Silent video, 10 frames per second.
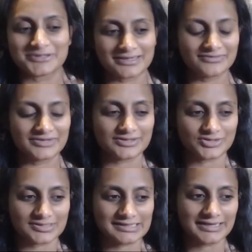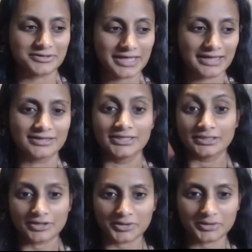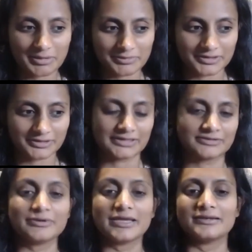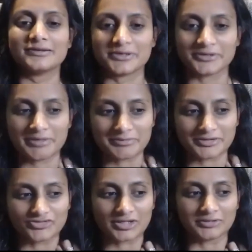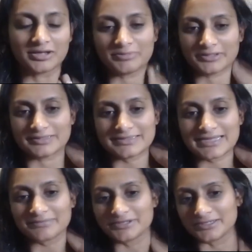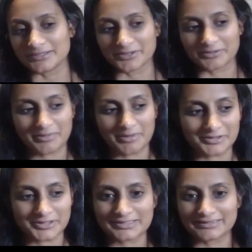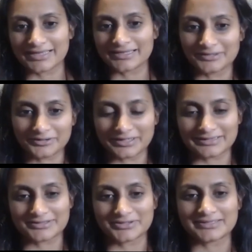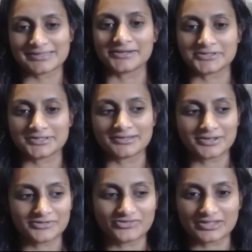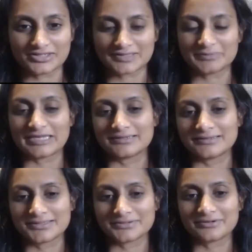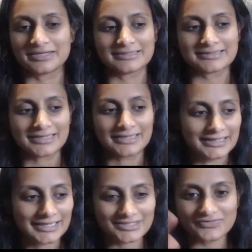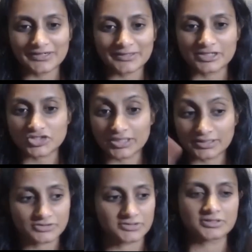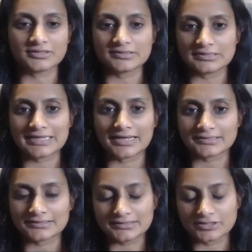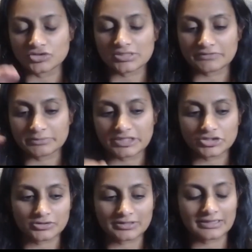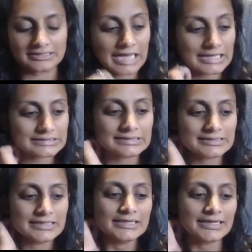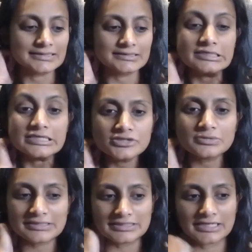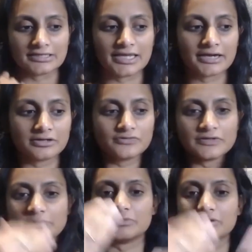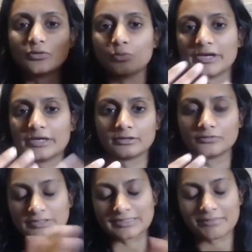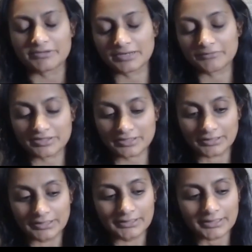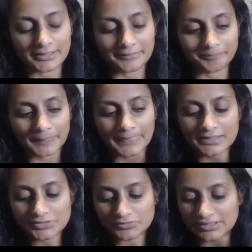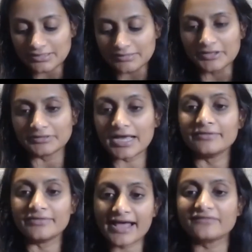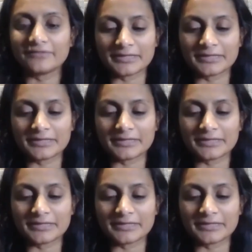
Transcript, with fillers: 80% of it is just like, okay, got to remember to collect the rent, got to remember to follow up on the statement, got to remember to like, you know, create this transaction, got to finish this maintenance request. Like it's very much like there's this constant task list, and you just have to make sure that that task list is continuously taken care of, and then people are aware of what's happening with it. And so as I think about that, that for